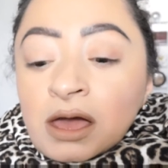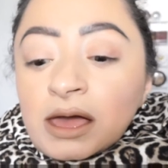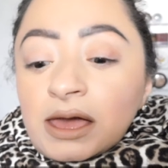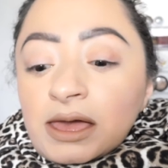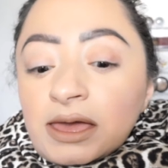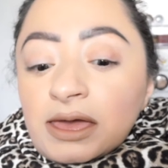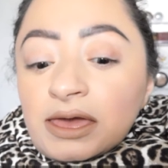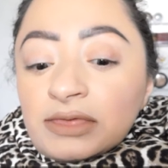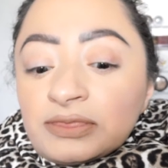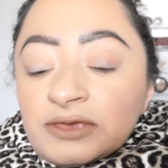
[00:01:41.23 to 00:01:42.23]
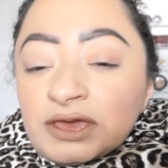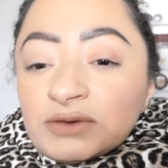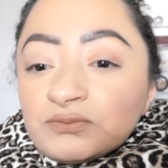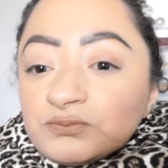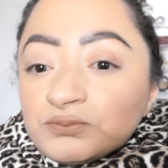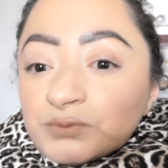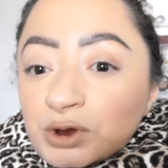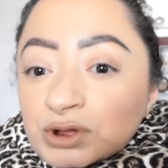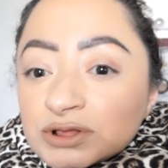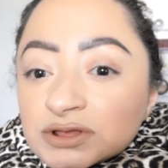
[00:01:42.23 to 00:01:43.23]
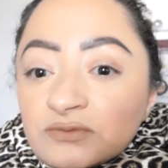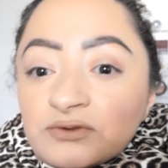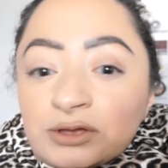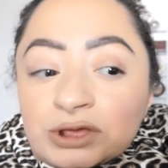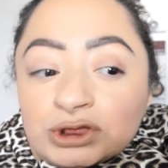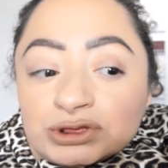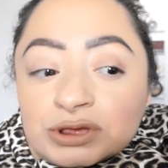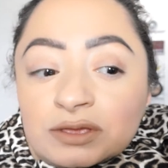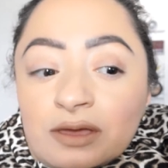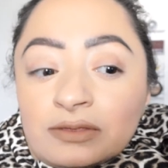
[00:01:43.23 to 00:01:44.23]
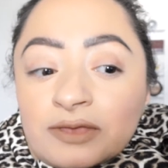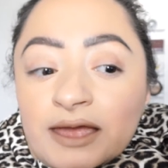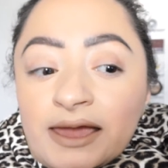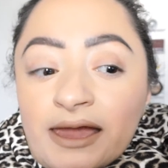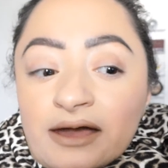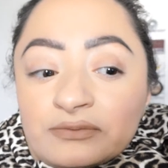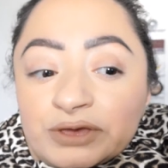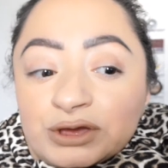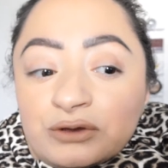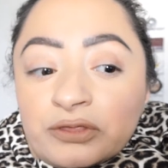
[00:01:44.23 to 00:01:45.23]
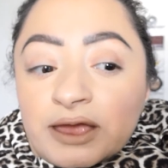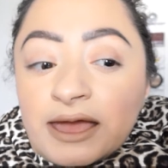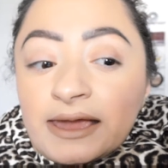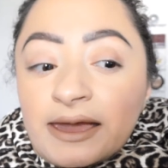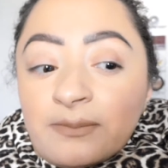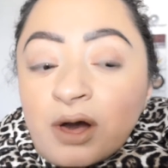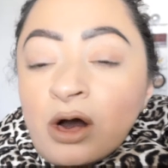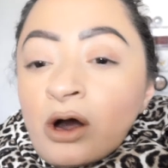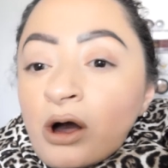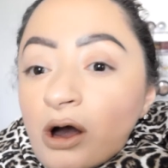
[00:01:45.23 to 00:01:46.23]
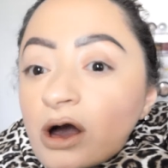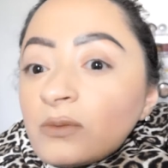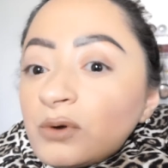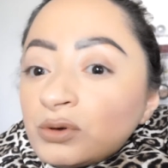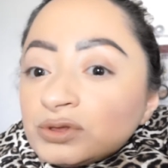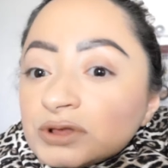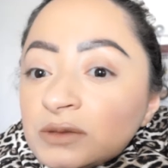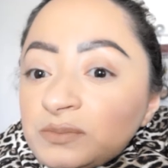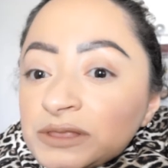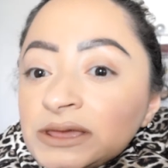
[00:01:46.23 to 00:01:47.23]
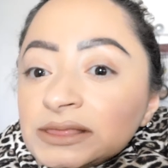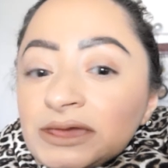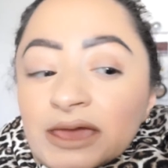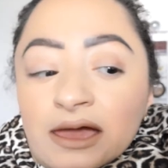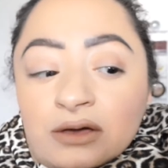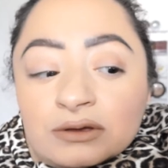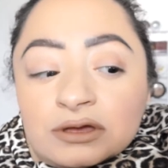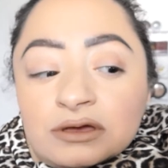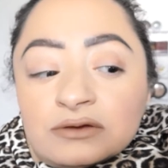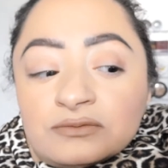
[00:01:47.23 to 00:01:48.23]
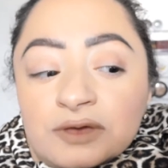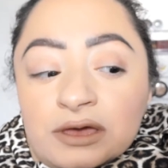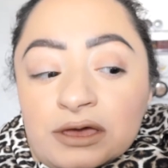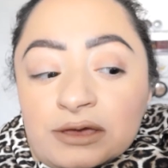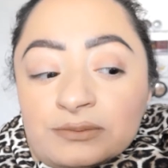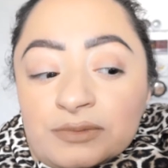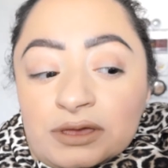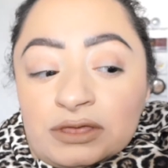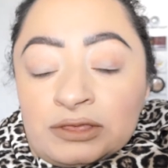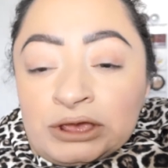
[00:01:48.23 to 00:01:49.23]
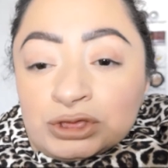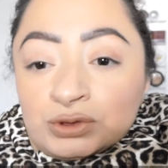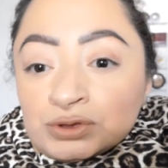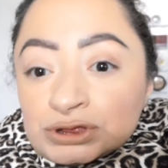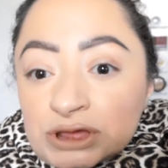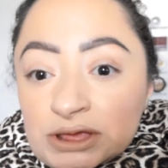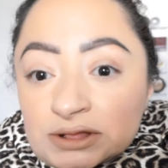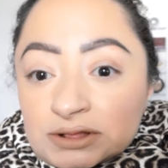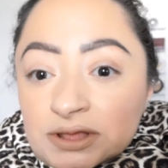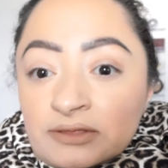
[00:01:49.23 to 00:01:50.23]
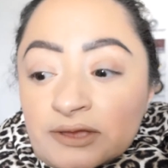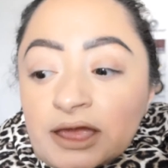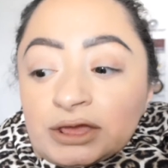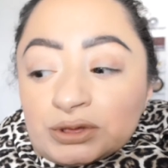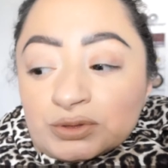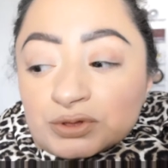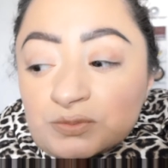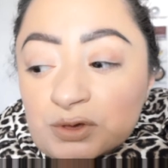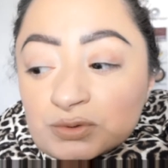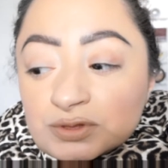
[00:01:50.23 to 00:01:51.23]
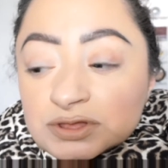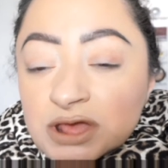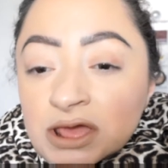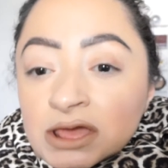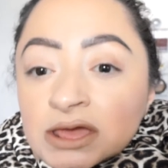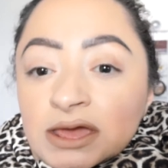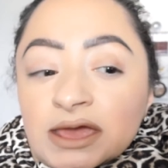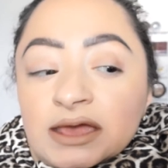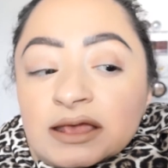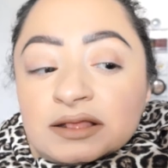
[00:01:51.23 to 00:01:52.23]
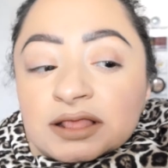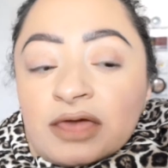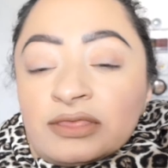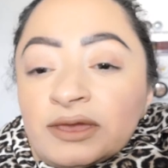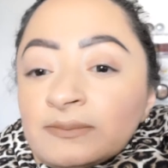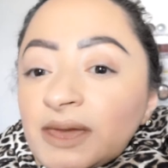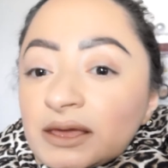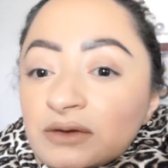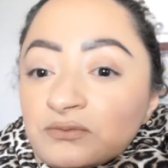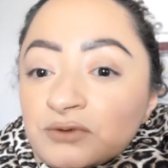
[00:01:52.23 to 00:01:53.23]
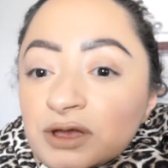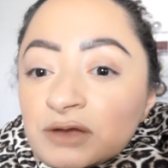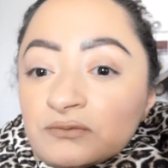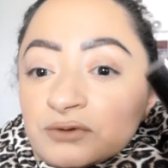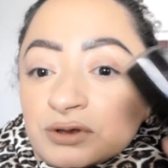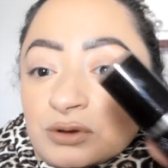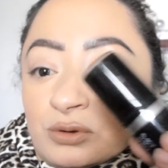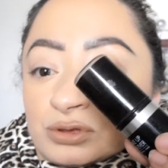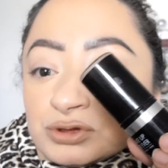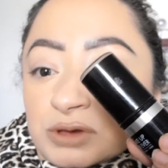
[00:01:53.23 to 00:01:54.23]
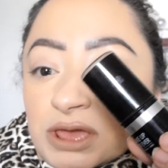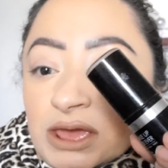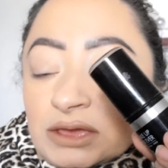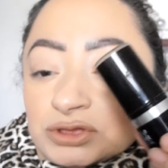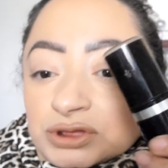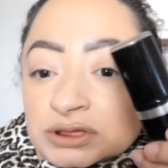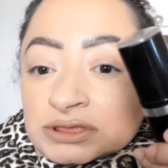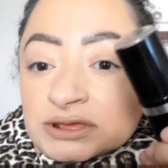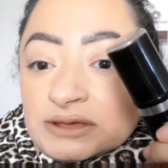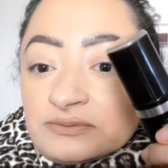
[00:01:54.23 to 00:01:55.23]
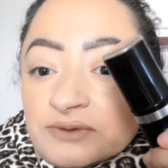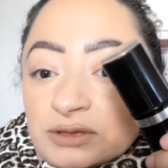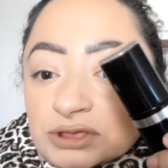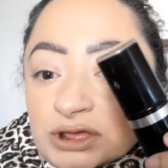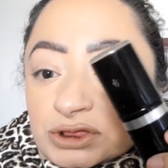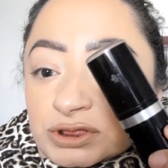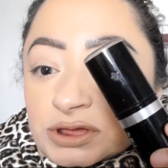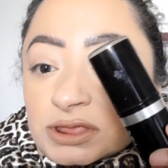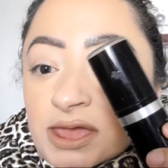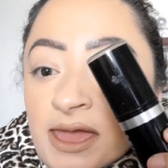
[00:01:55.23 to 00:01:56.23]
the first foundation that I have here that I am almost completely out of, the two shades that I use the most, is the Makeup Forever Ultra HD Foundation.